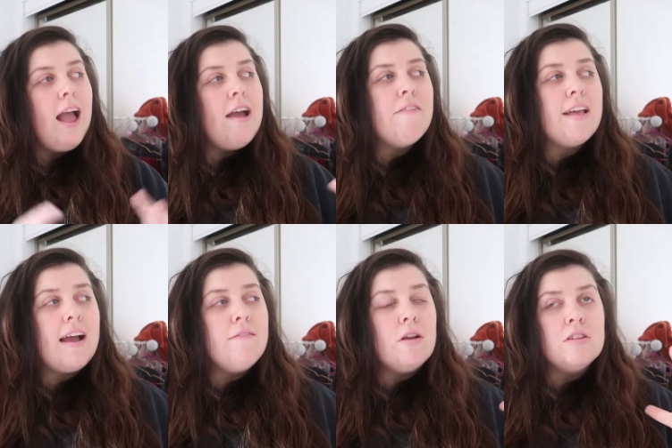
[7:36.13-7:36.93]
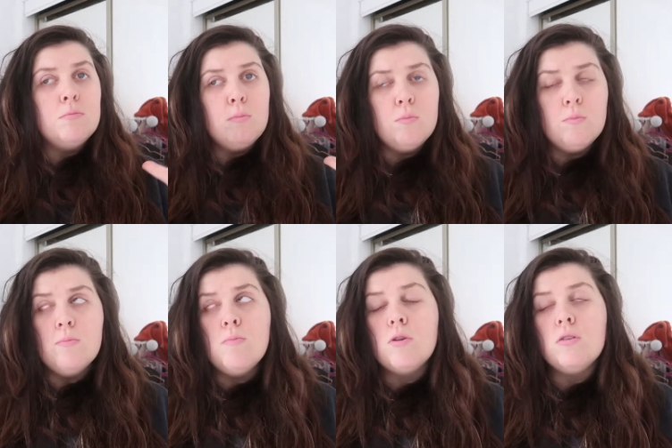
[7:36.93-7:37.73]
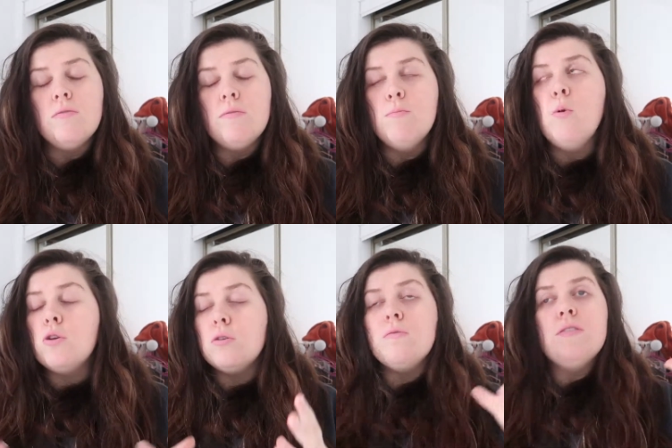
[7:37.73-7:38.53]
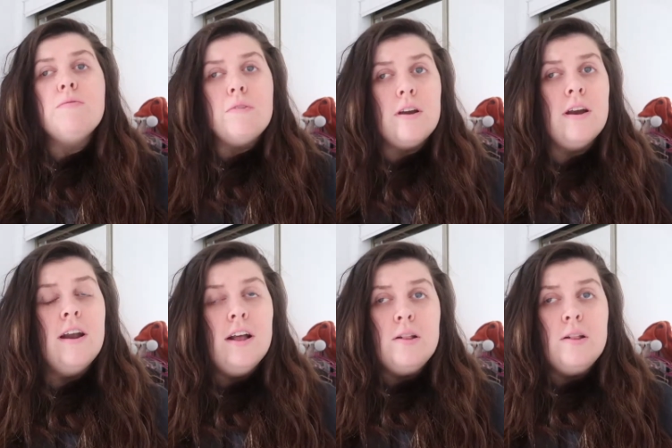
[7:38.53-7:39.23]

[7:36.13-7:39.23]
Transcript: I feel like I have lots of motives for